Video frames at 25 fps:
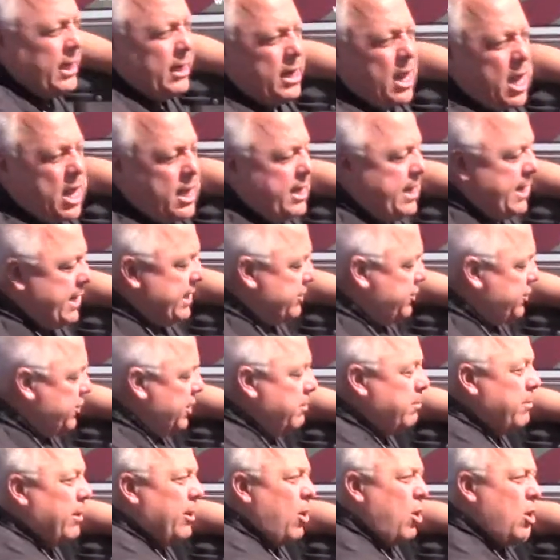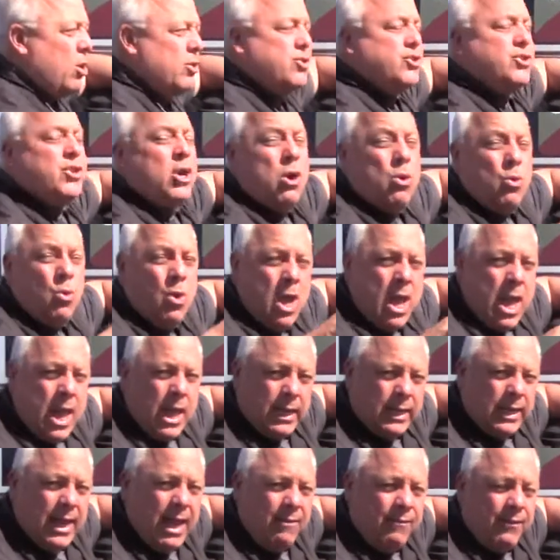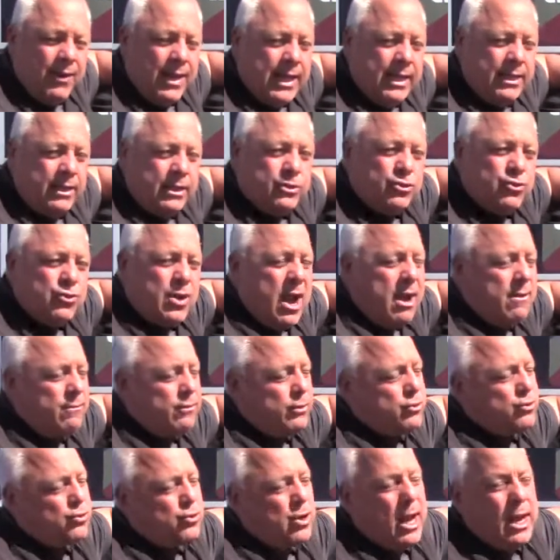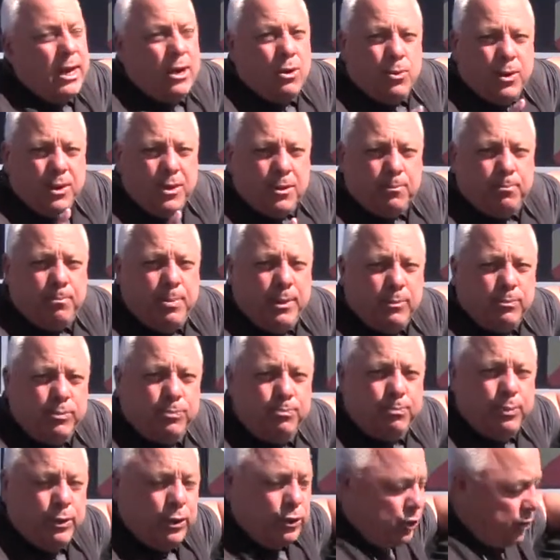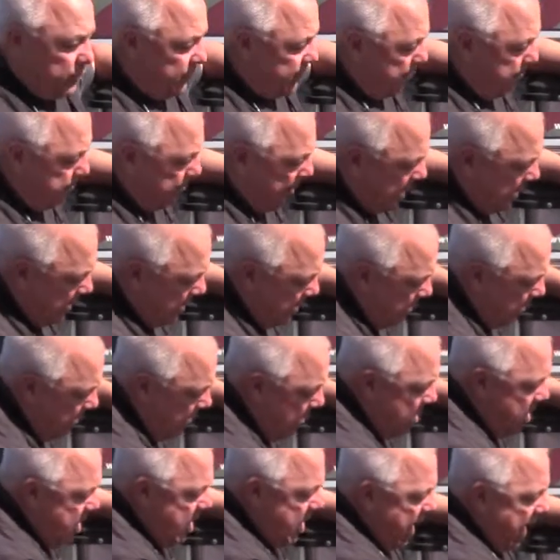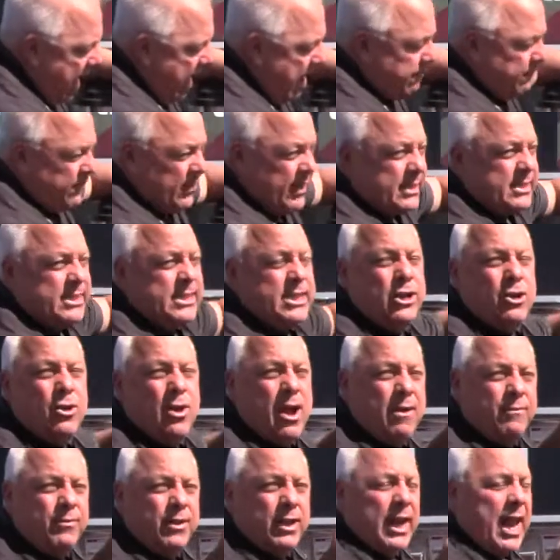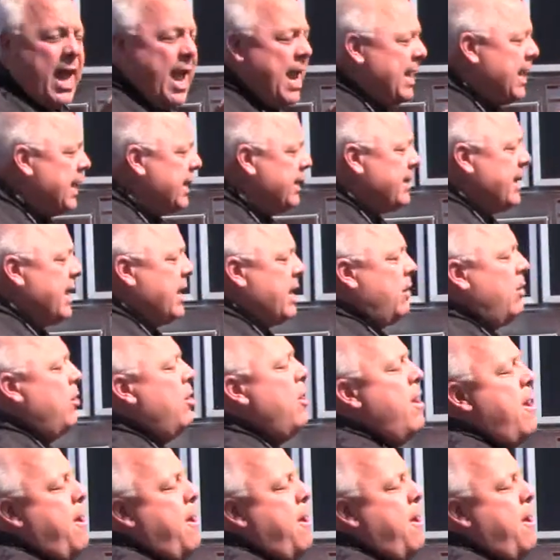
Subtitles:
and unhitching, but also leveling the travel trailer with a push of a button. Obviously, you have the lighting there.